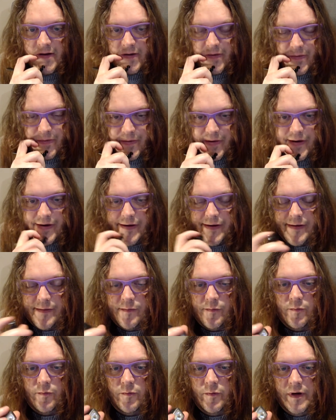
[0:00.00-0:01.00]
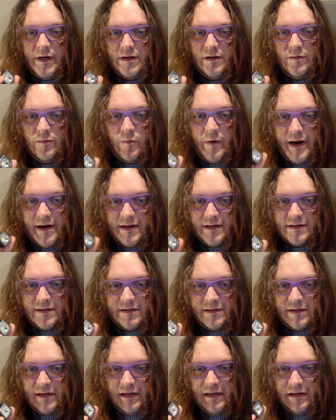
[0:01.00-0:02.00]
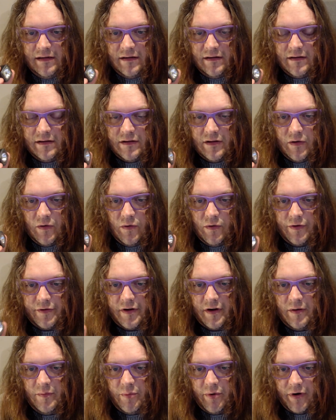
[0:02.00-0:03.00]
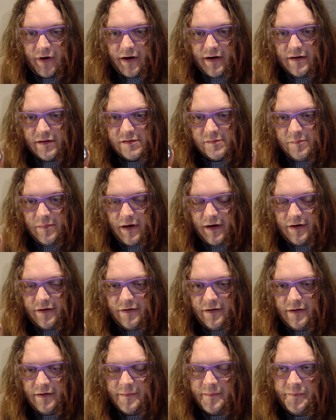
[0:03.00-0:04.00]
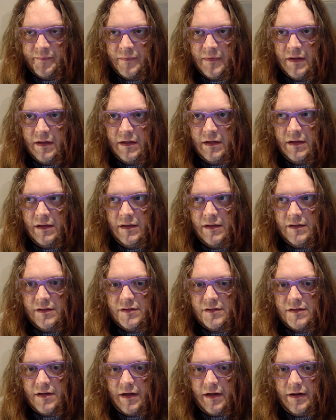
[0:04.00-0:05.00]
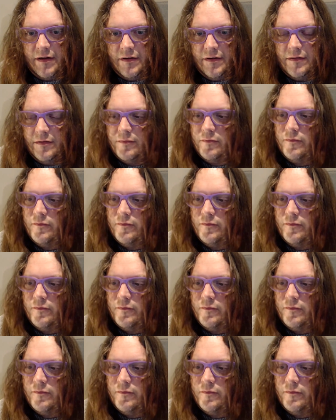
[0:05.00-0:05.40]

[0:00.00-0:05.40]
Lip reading: when it's in the auto brightness mode. So